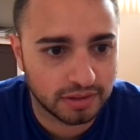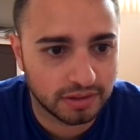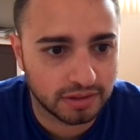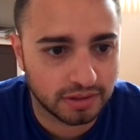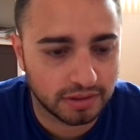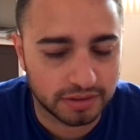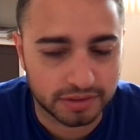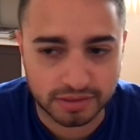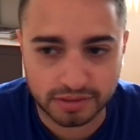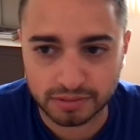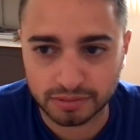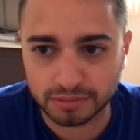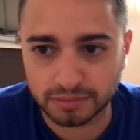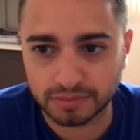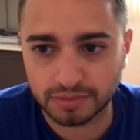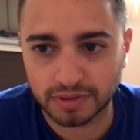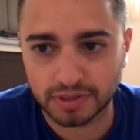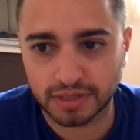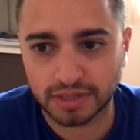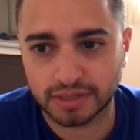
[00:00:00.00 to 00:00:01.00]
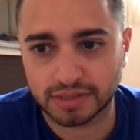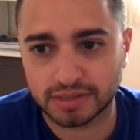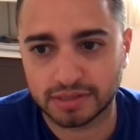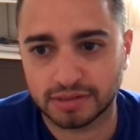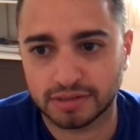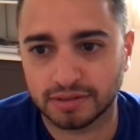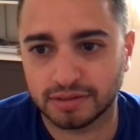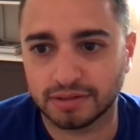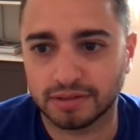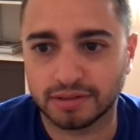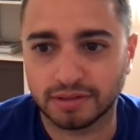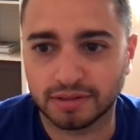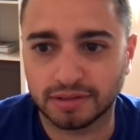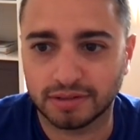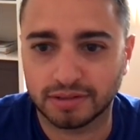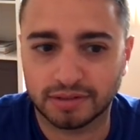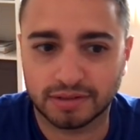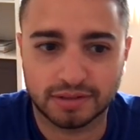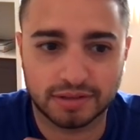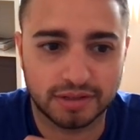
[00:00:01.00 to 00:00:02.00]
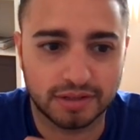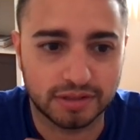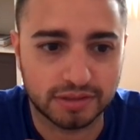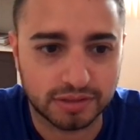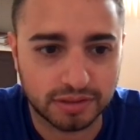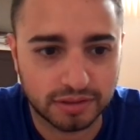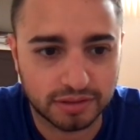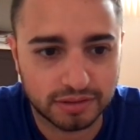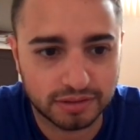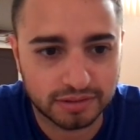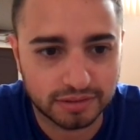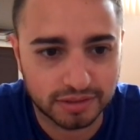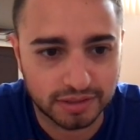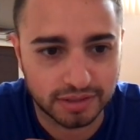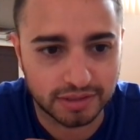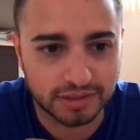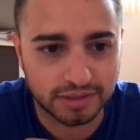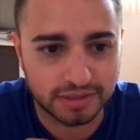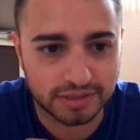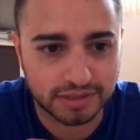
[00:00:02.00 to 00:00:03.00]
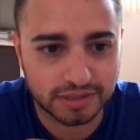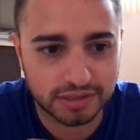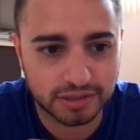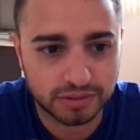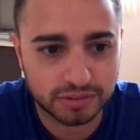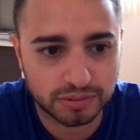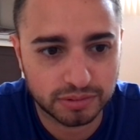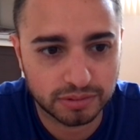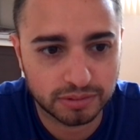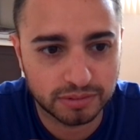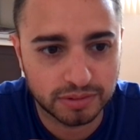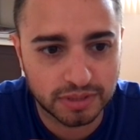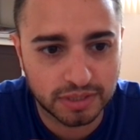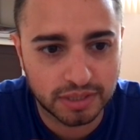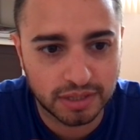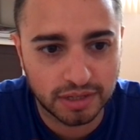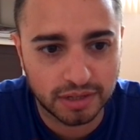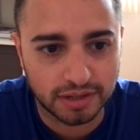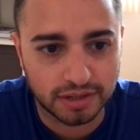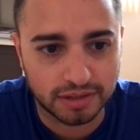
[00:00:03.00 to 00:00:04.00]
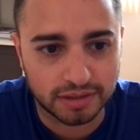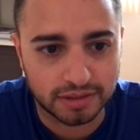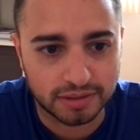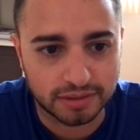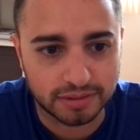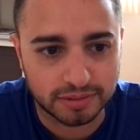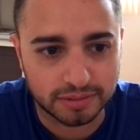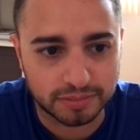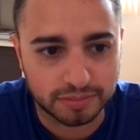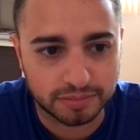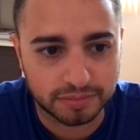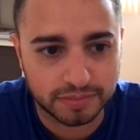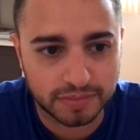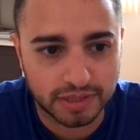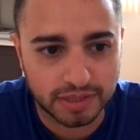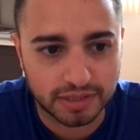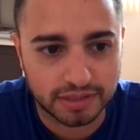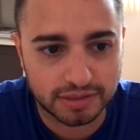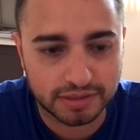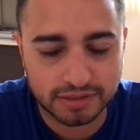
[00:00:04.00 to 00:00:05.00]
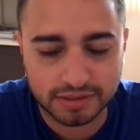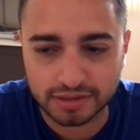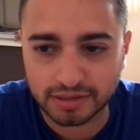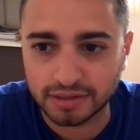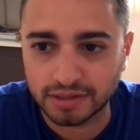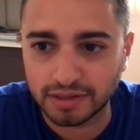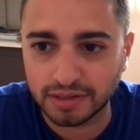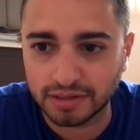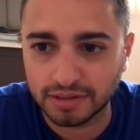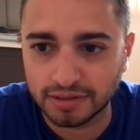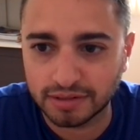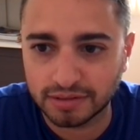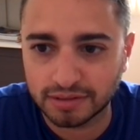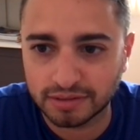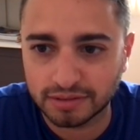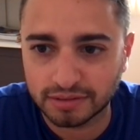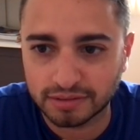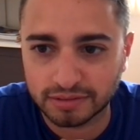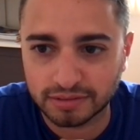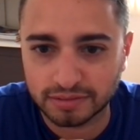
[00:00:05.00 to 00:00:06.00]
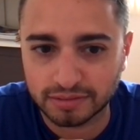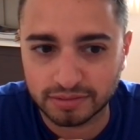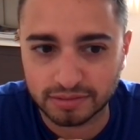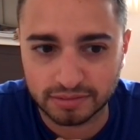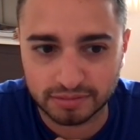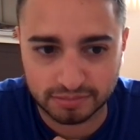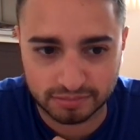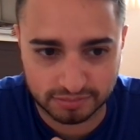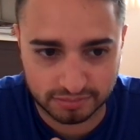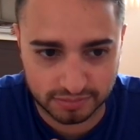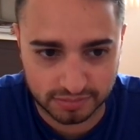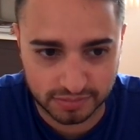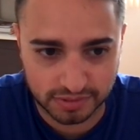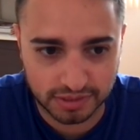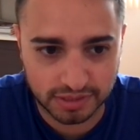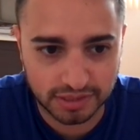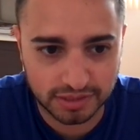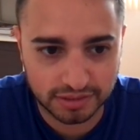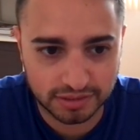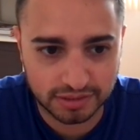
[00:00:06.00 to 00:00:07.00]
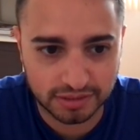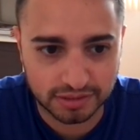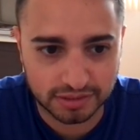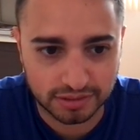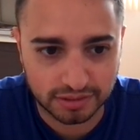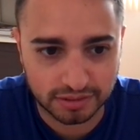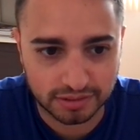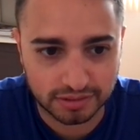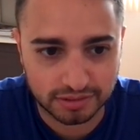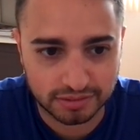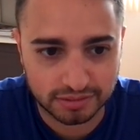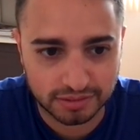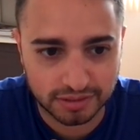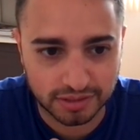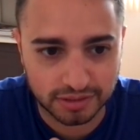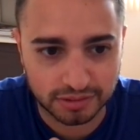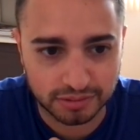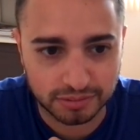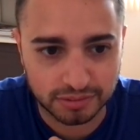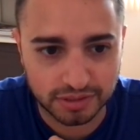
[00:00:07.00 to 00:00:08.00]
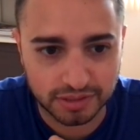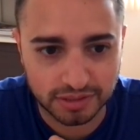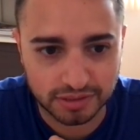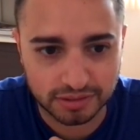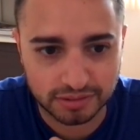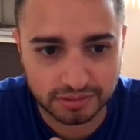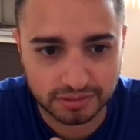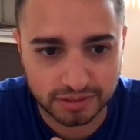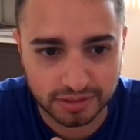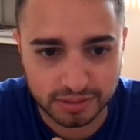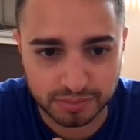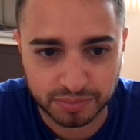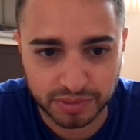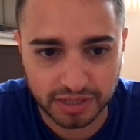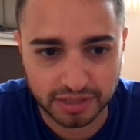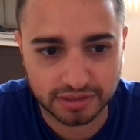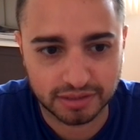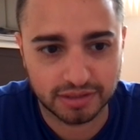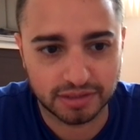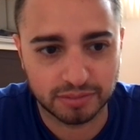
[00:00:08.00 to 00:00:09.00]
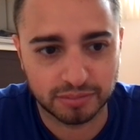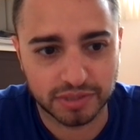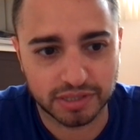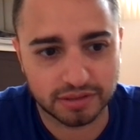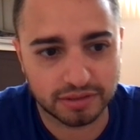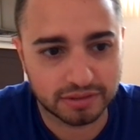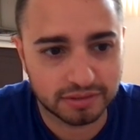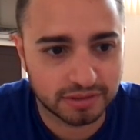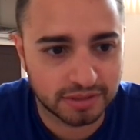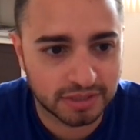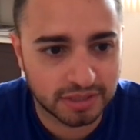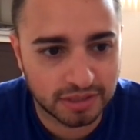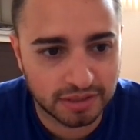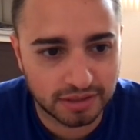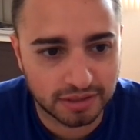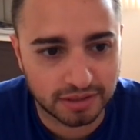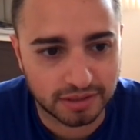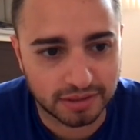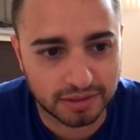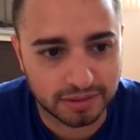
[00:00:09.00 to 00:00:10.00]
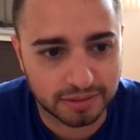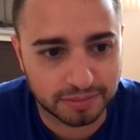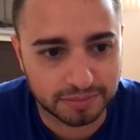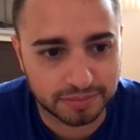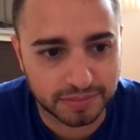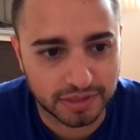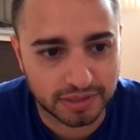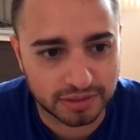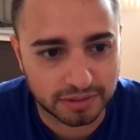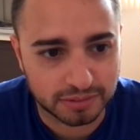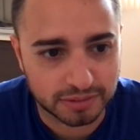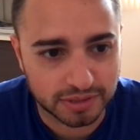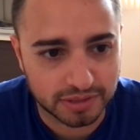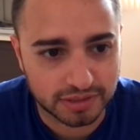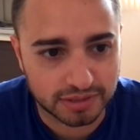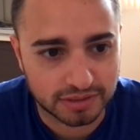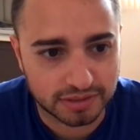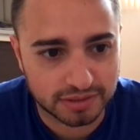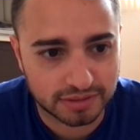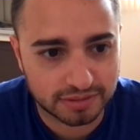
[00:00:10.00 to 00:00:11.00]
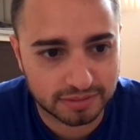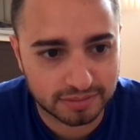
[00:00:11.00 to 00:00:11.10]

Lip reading: All right, so the next guitar in this intro is the lead guitar that you hear that's panned in the middle, and it goes like this.